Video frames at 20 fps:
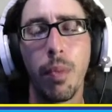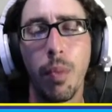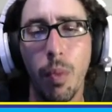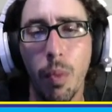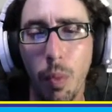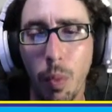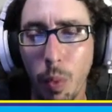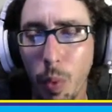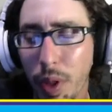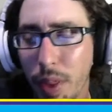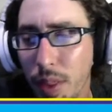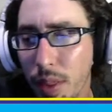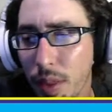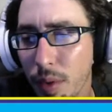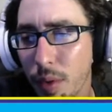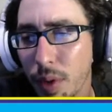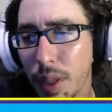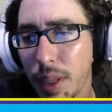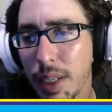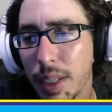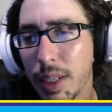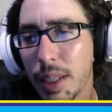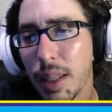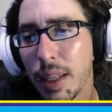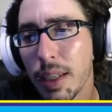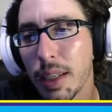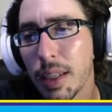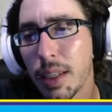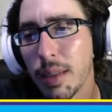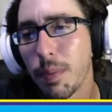with the release of
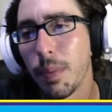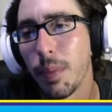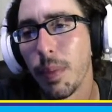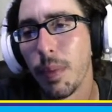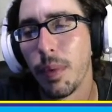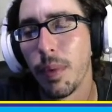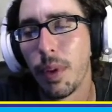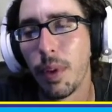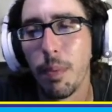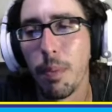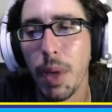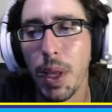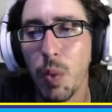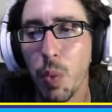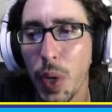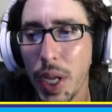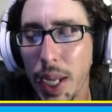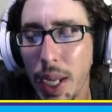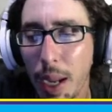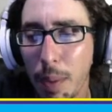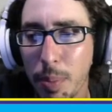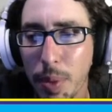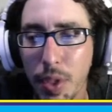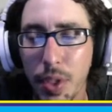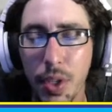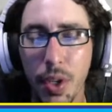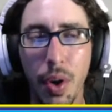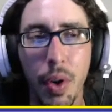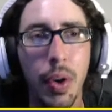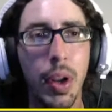the midweek
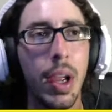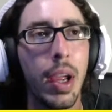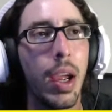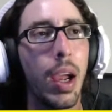episode,